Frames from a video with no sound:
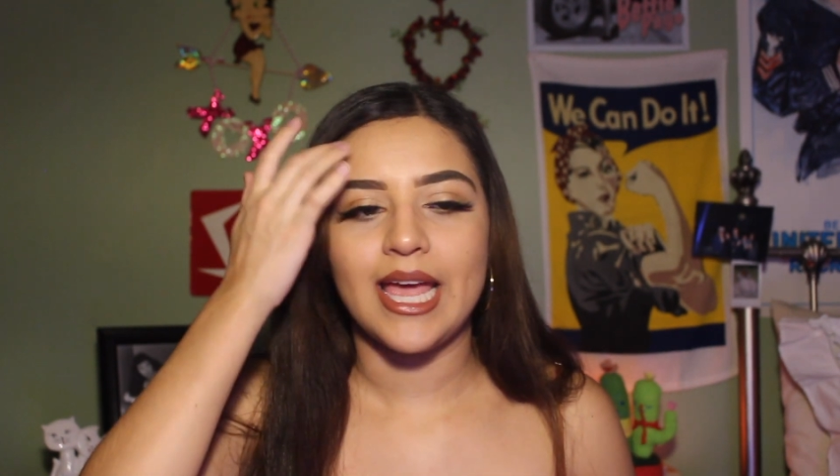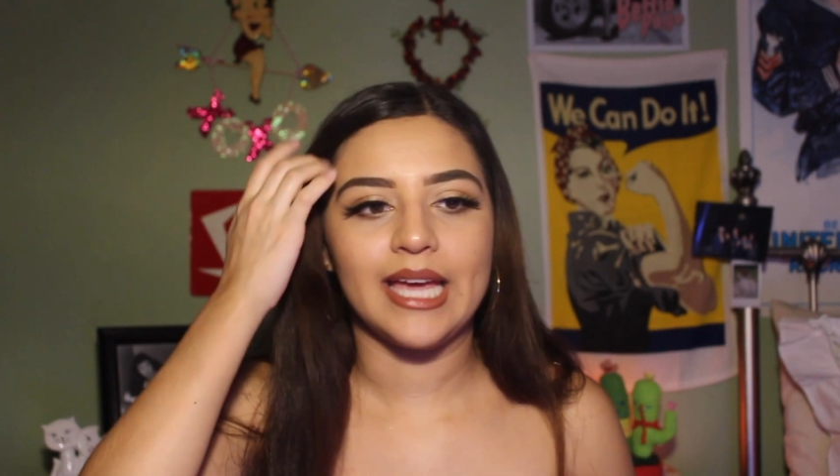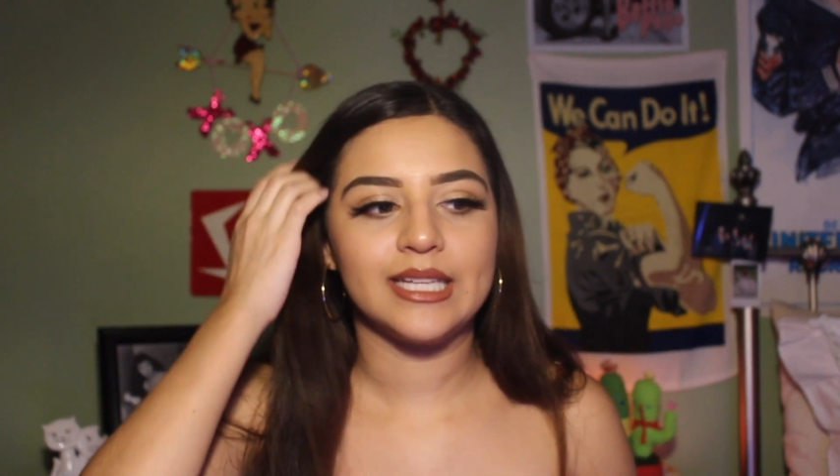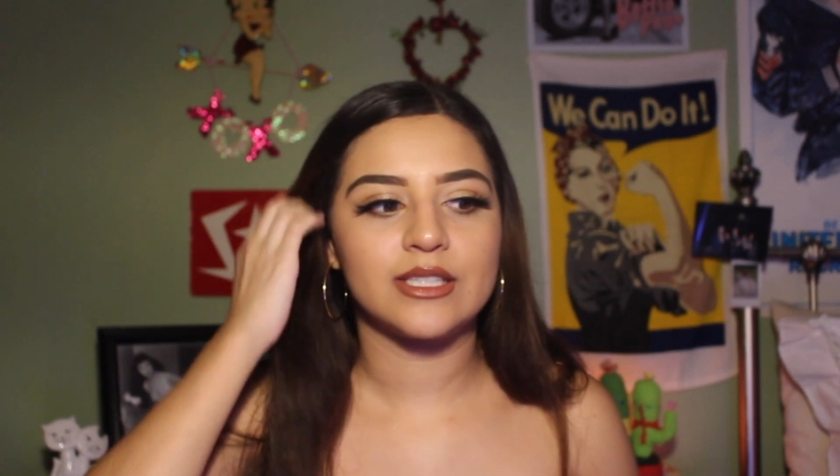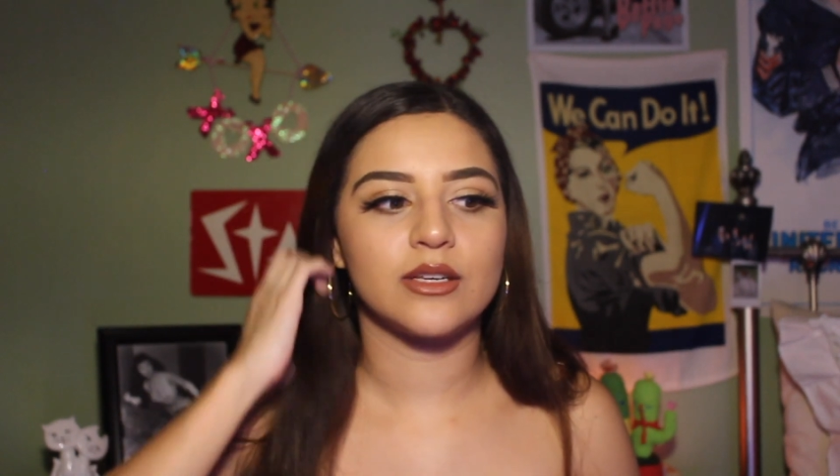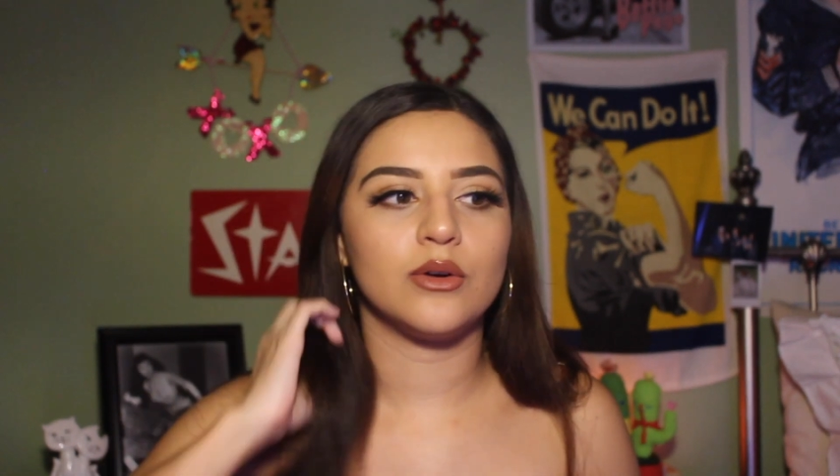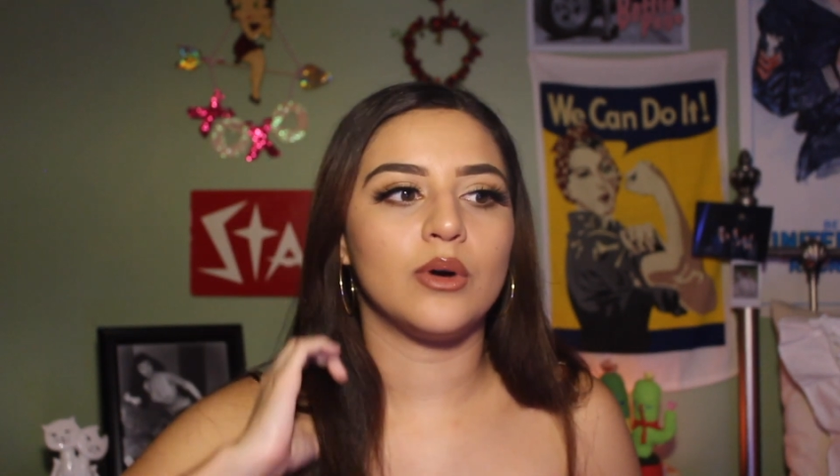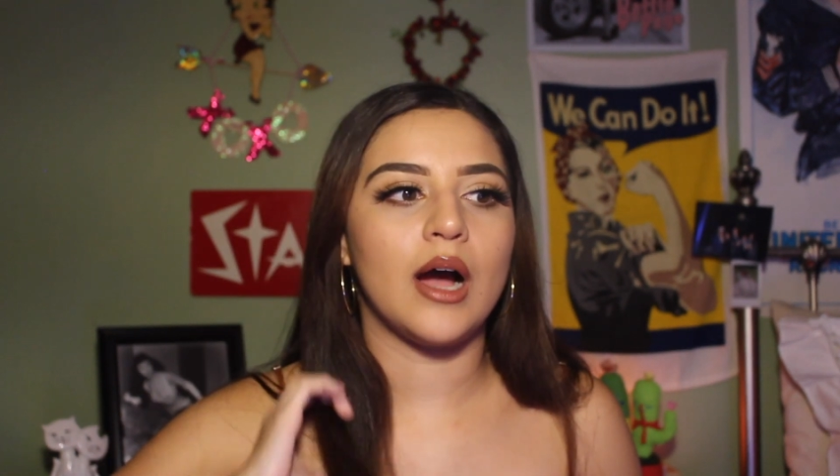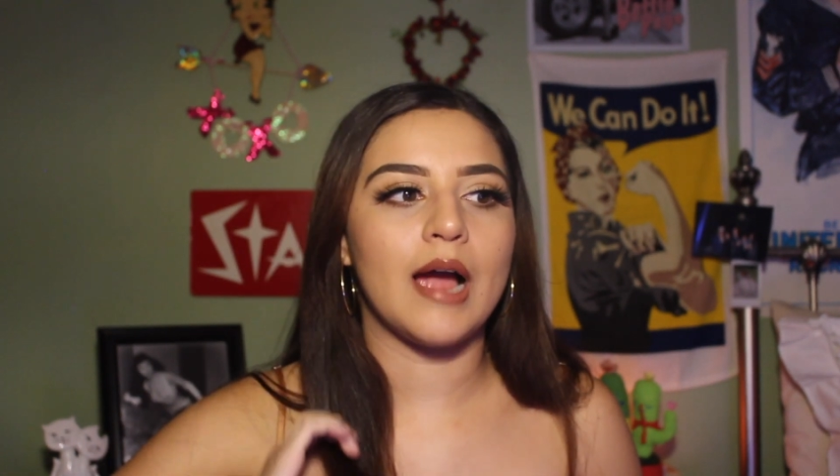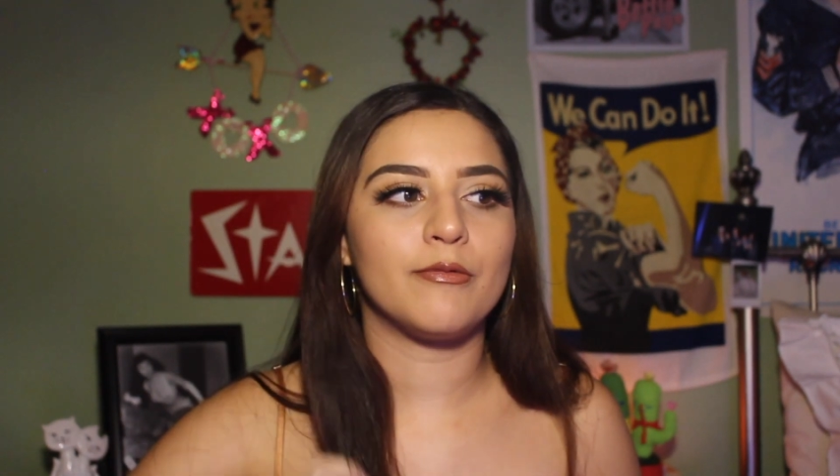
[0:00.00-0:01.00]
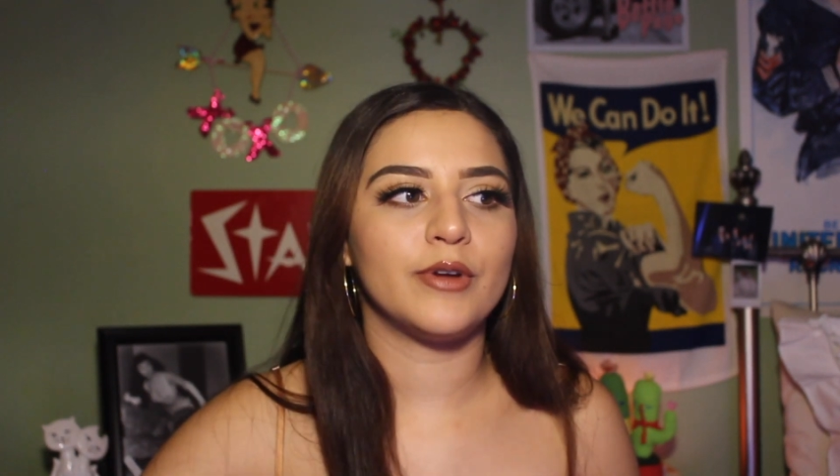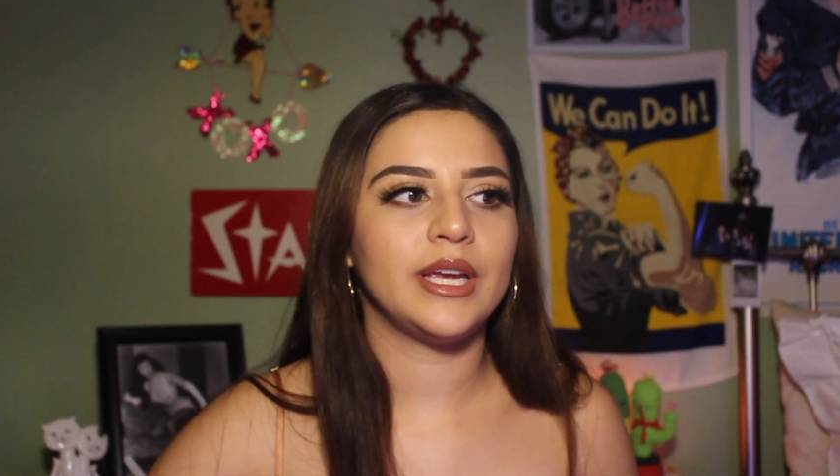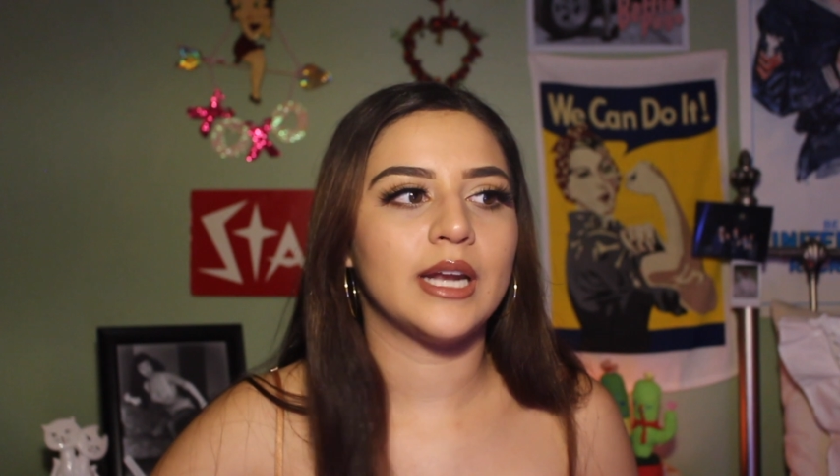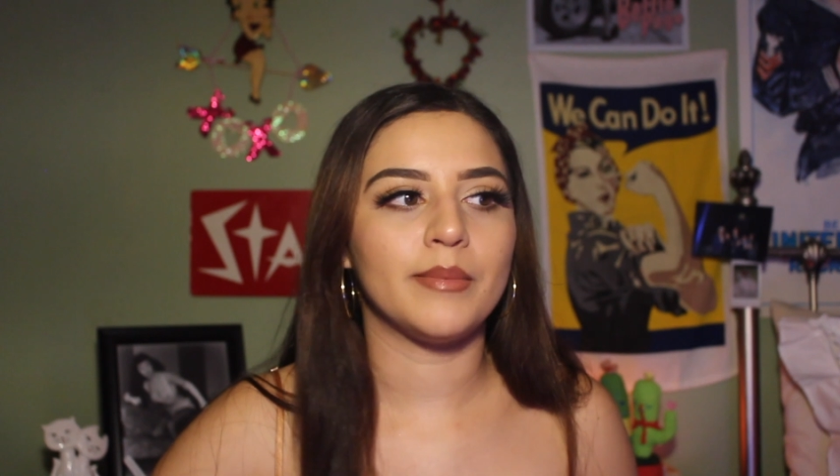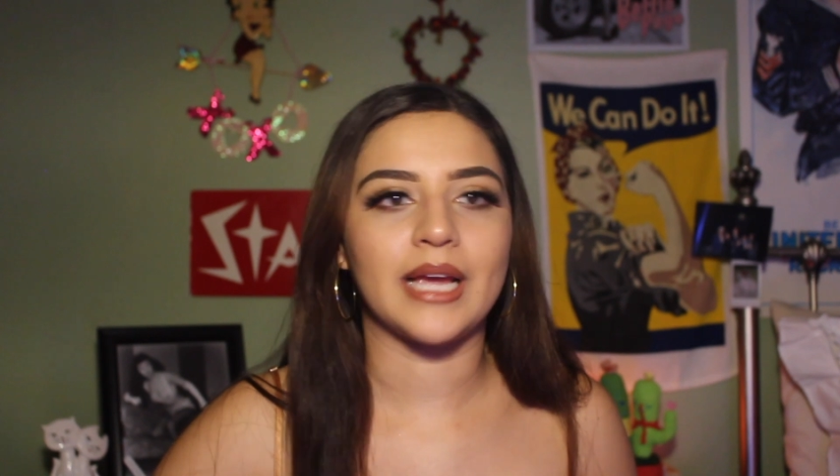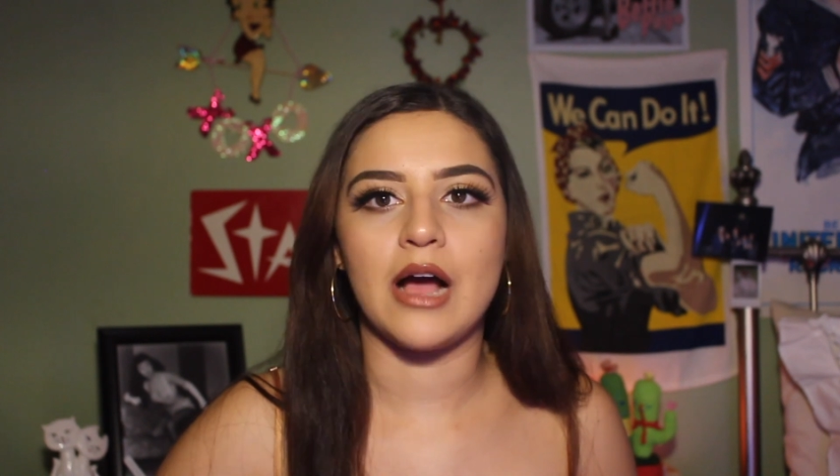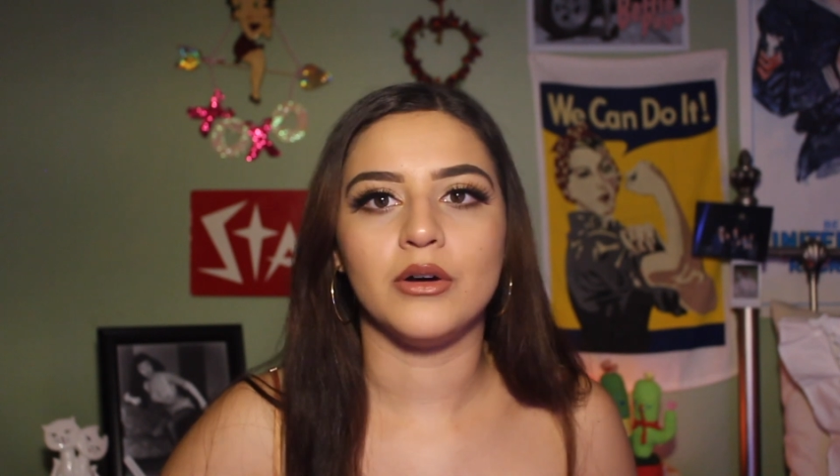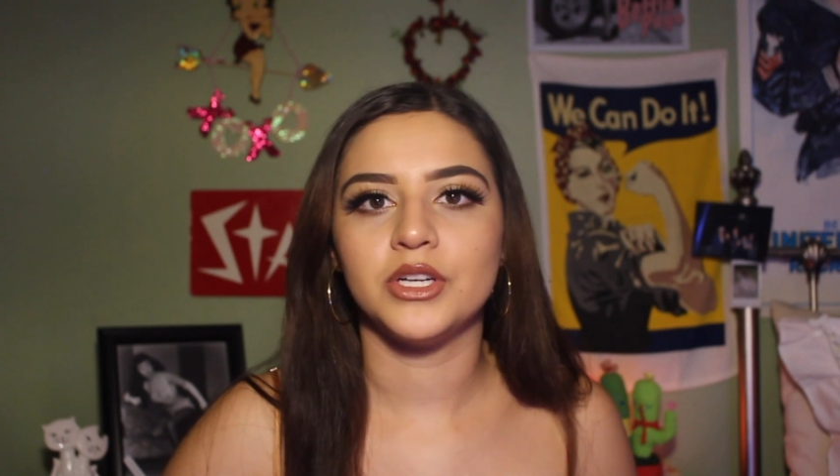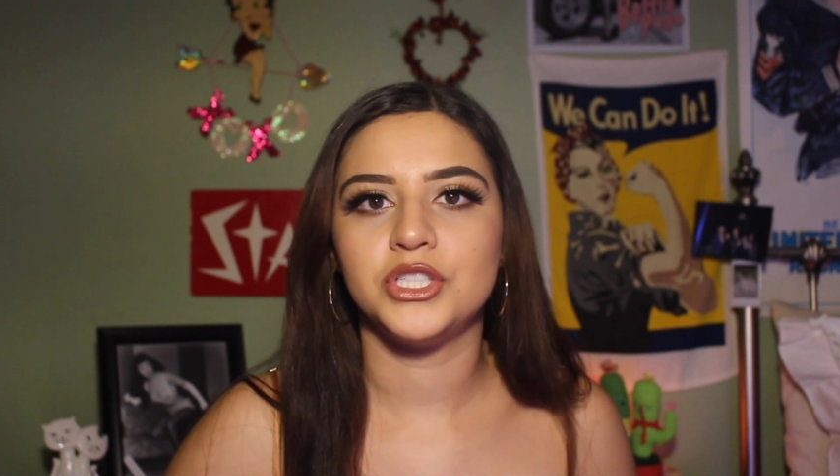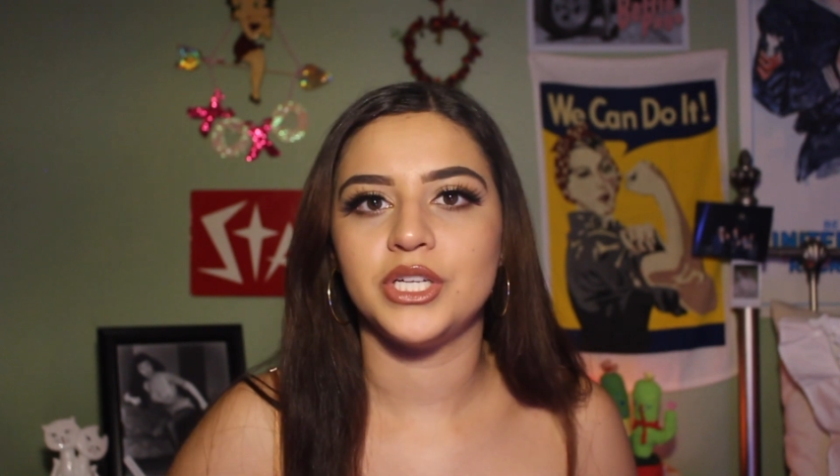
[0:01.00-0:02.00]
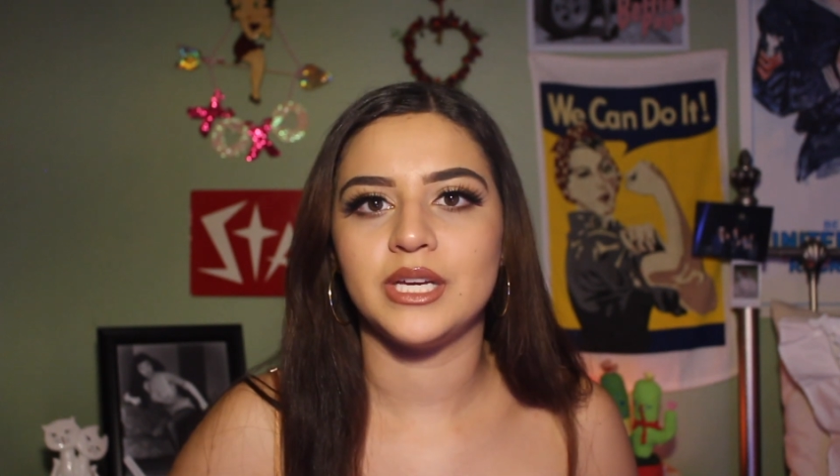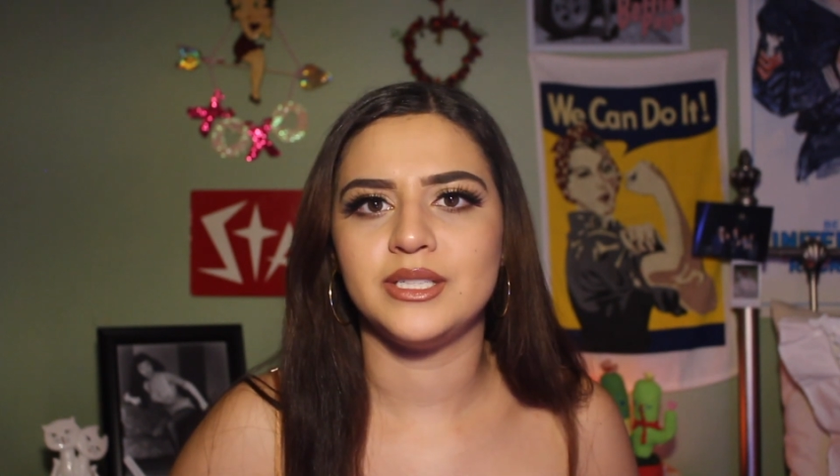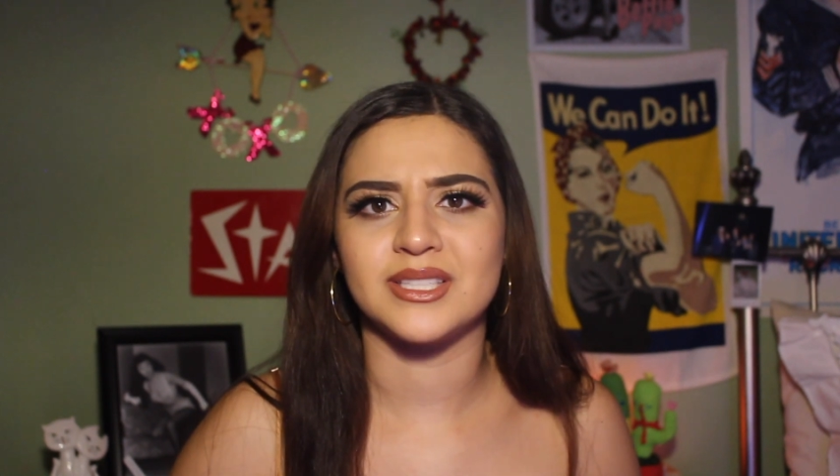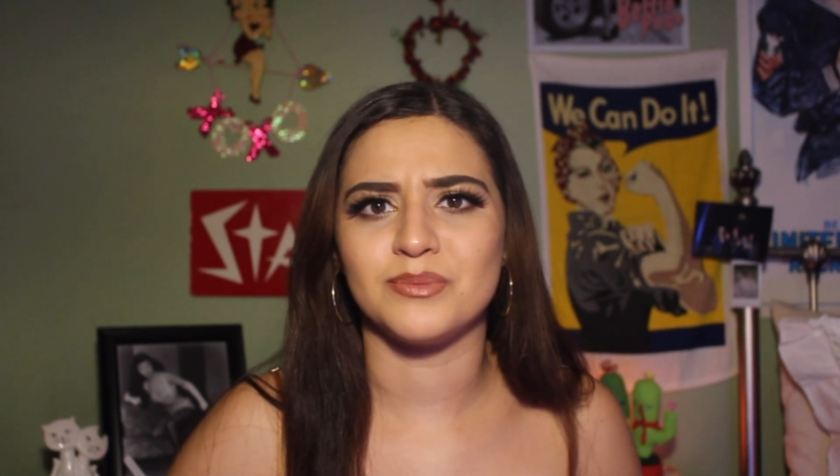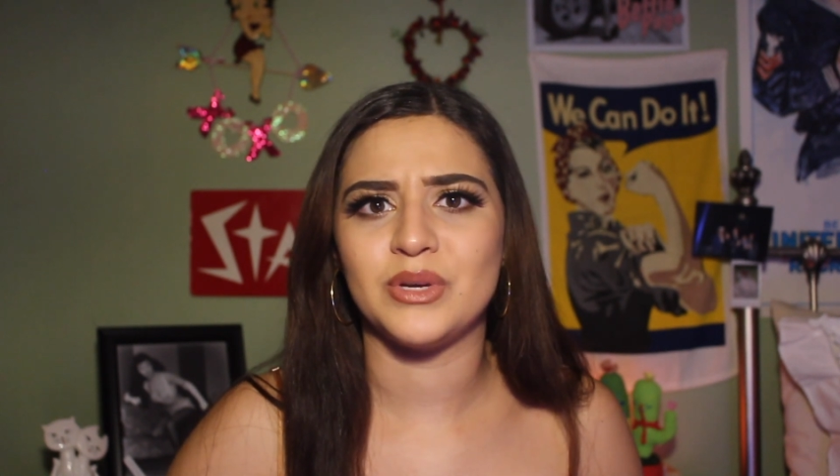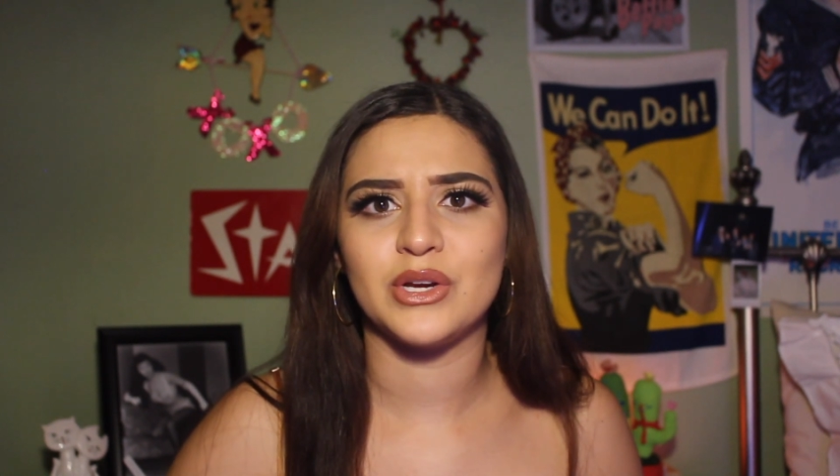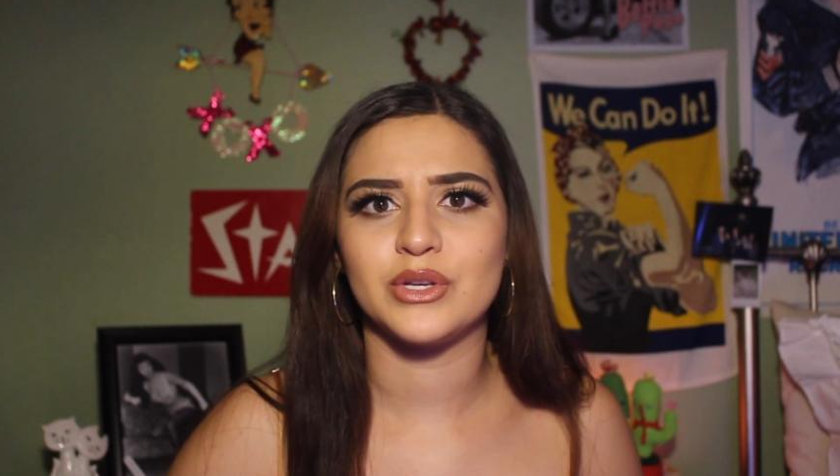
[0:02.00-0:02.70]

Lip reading: And so I'm freaking out, like, how could she disappear?